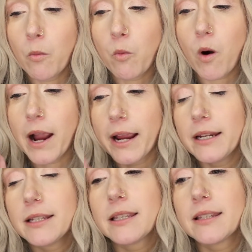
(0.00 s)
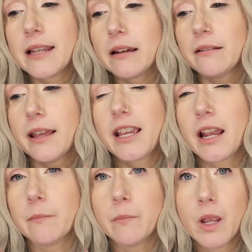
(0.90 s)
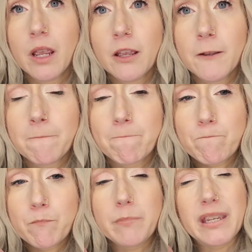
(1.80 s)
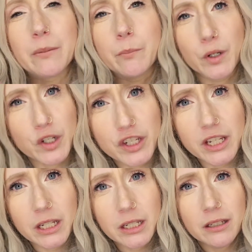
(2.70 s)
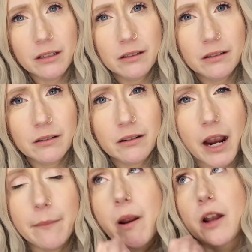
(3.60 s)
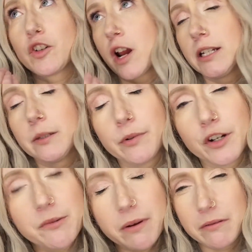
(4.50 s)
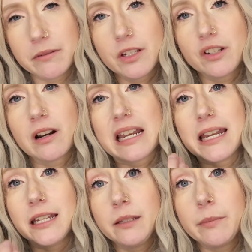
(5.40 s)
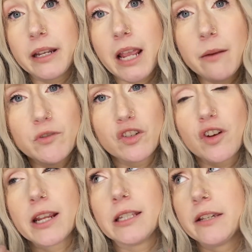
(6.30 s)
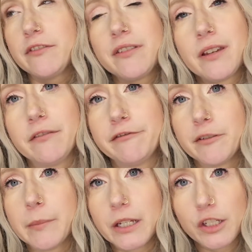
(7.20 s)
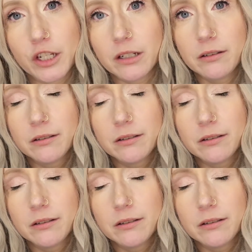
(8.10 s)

Why does it sound like I'm being pushy? I'm not trying to push my religion on anybody. I'm just trying to give you the information.